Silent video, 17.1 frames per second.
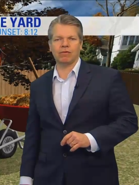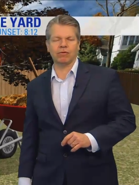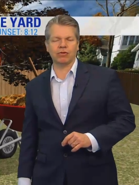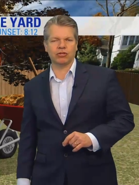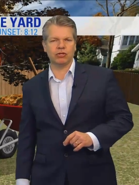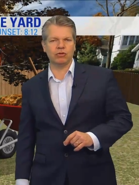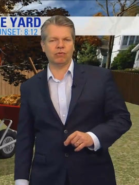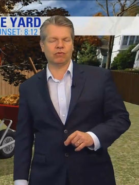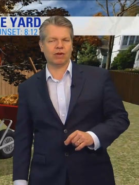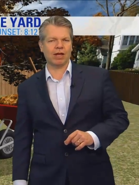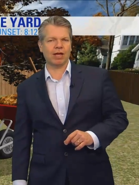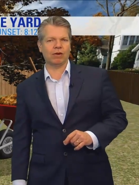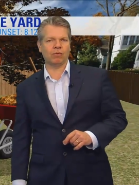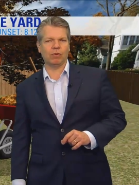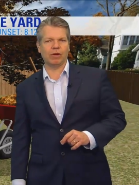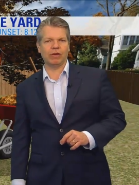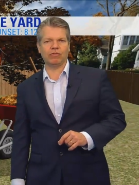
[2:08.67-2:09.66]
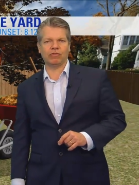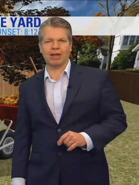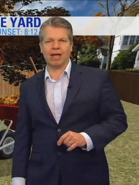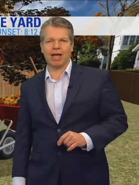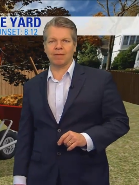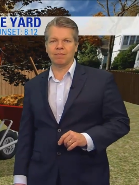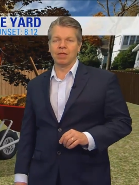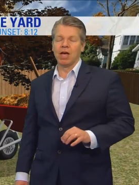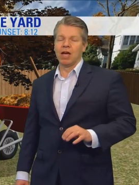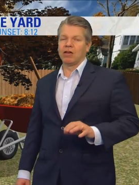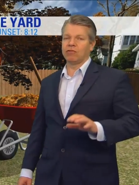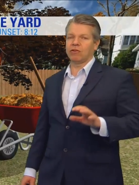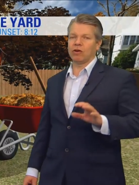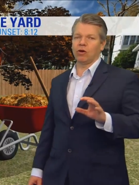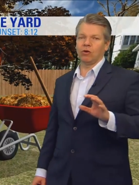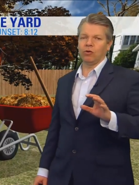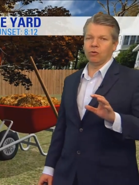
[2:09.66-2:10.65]
for Tuesday and Wednesday. Wednesday.
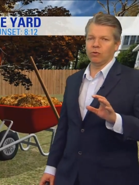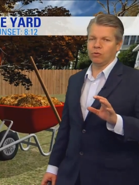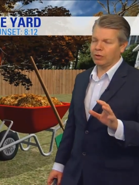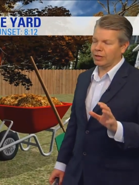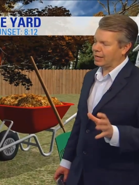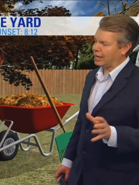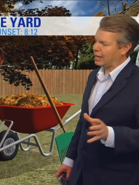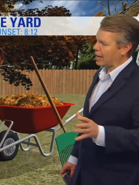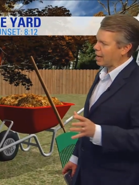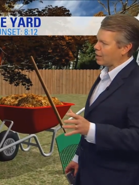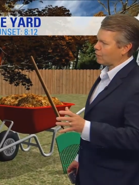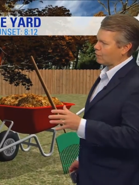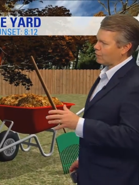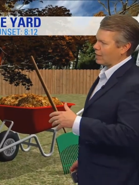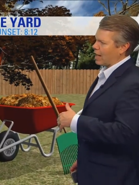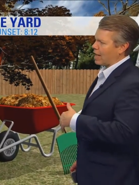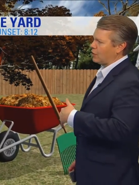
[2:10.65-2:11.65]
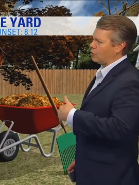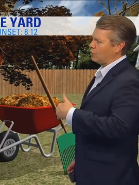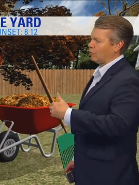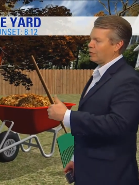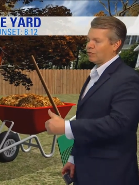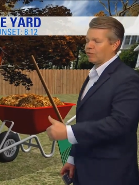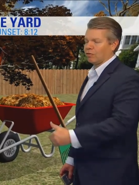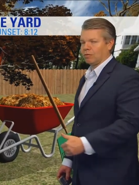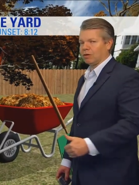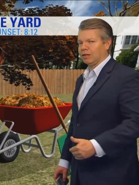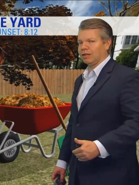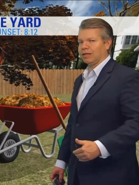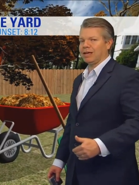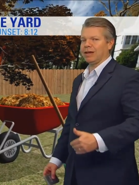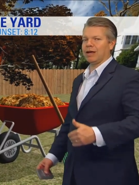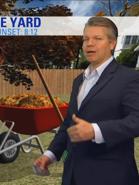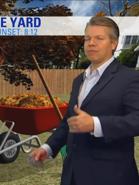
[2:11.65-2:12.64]
So getting outside, doing some
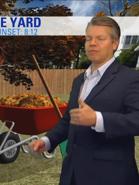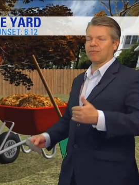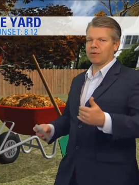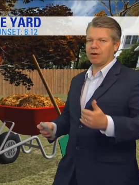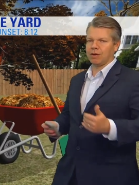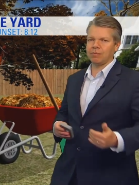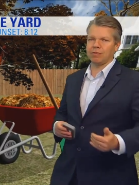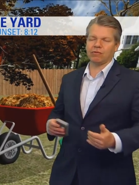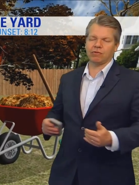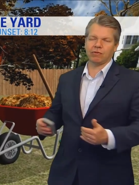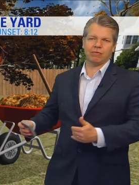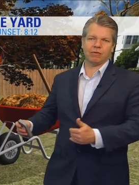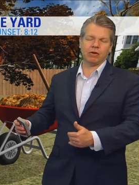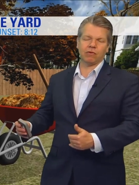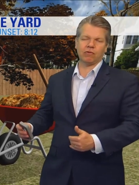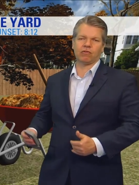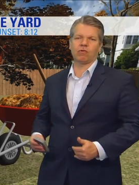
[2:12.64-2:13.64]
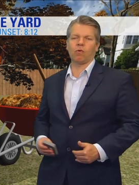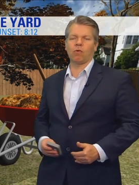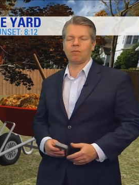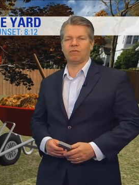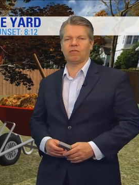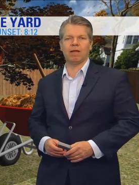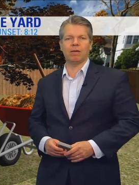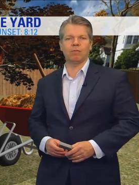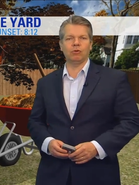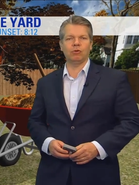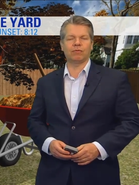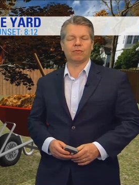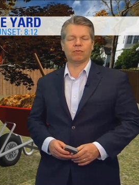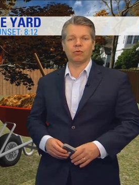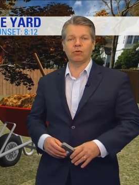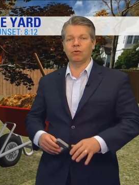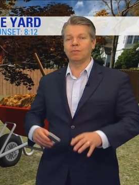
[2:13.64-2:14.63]
cleanup from the severe storms that
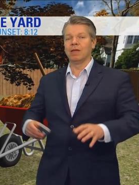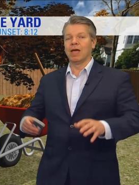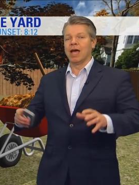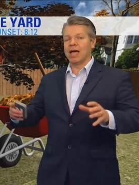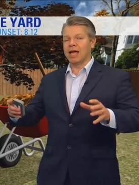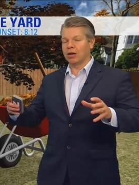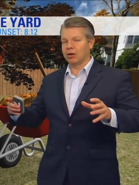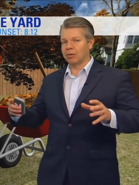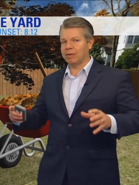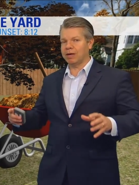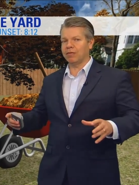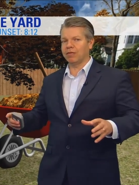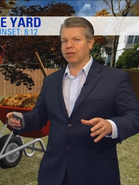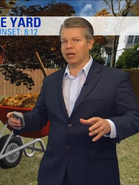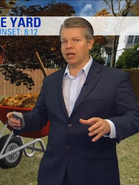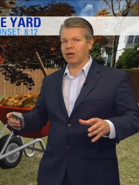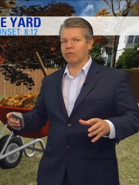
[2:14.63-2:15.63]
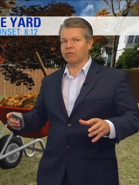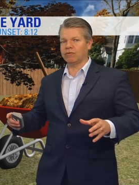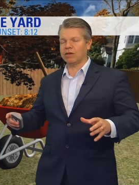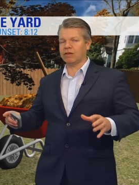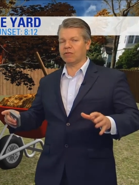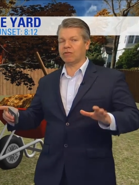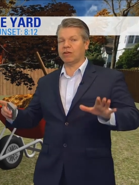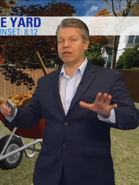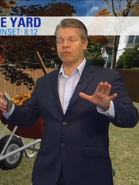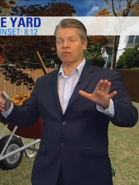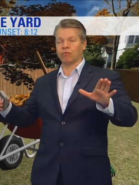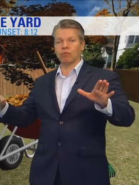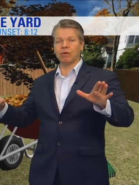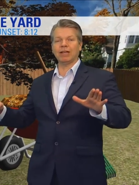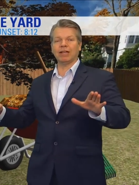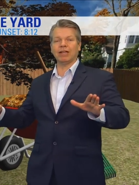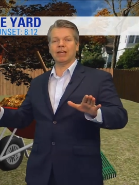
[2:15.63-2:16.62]
move through. It'll be in the low 60s,
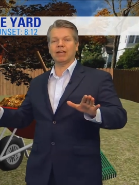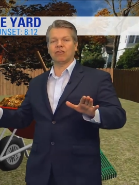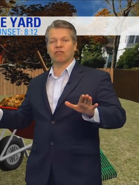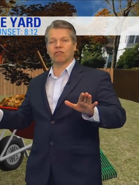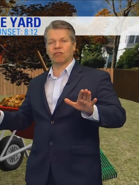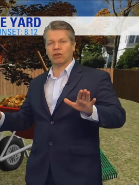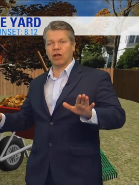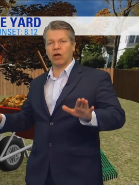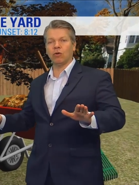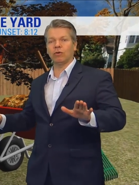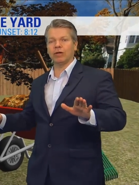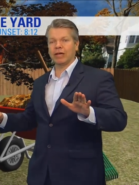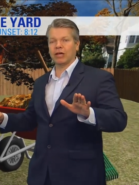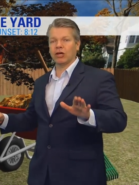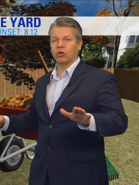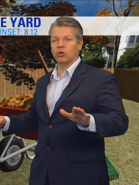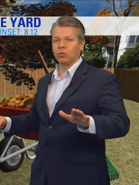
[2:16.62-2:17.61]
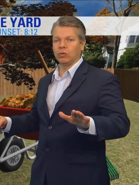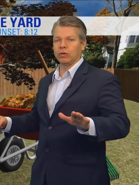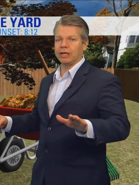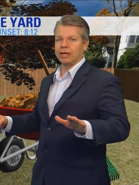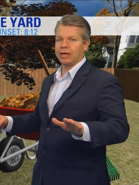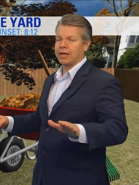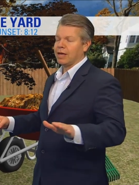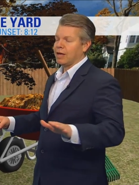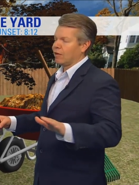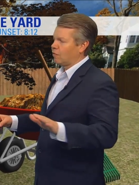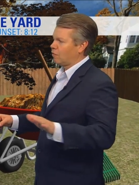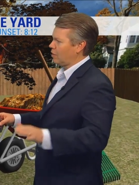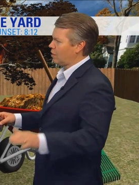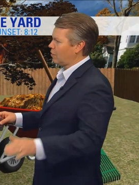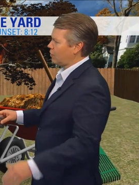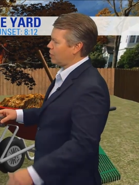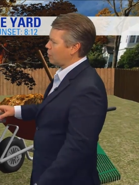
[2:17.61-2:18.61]
really slowly cooling.
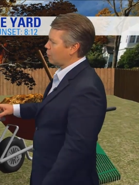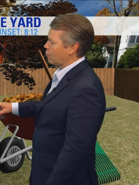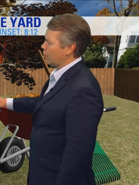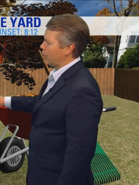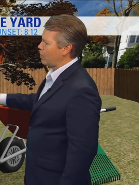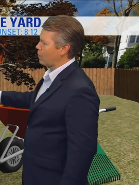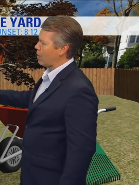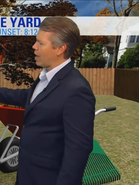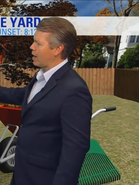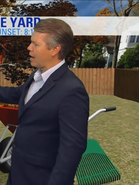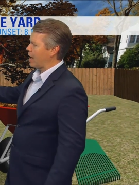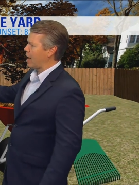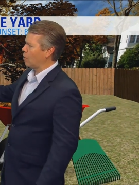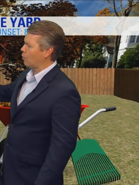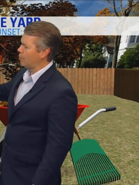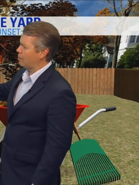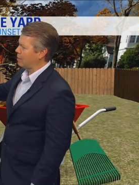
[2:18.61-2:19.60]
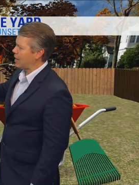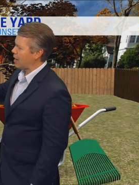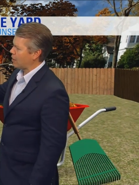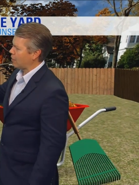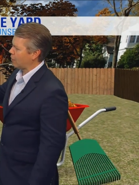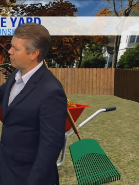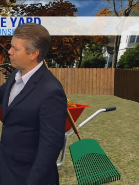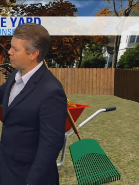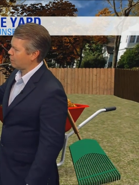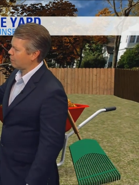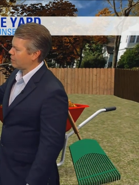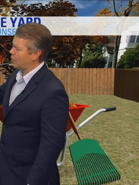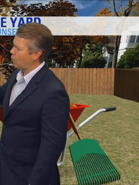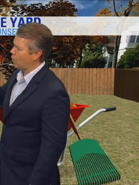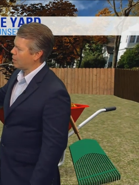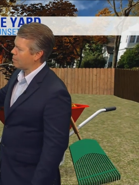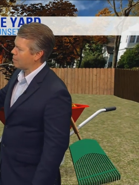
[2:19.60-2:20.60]
63 right now will be down to
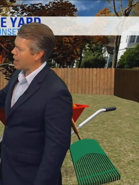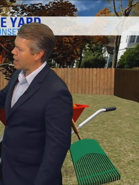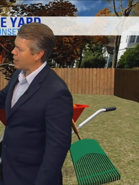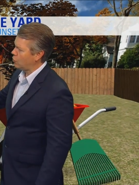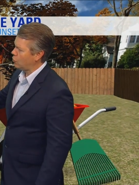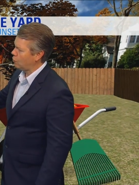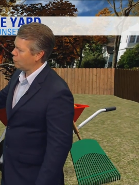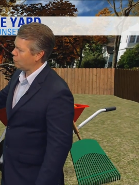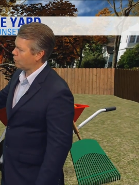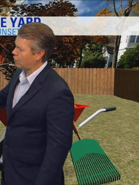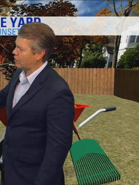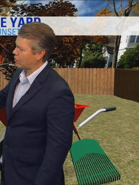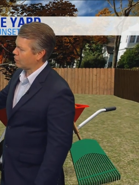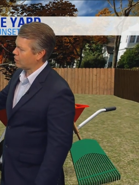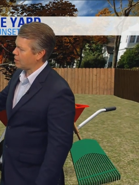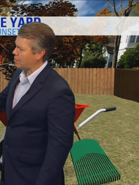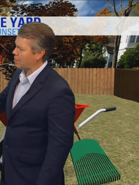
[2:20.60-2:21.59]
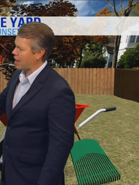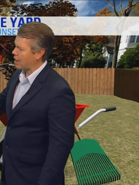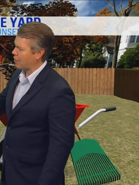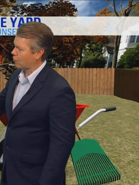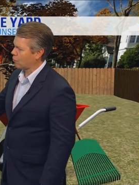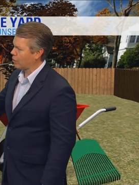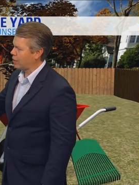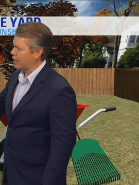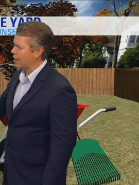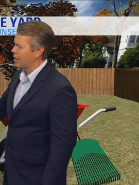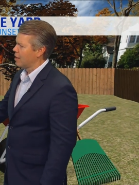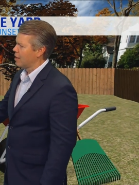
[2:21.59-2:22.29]
61 by noon, 60 by 3.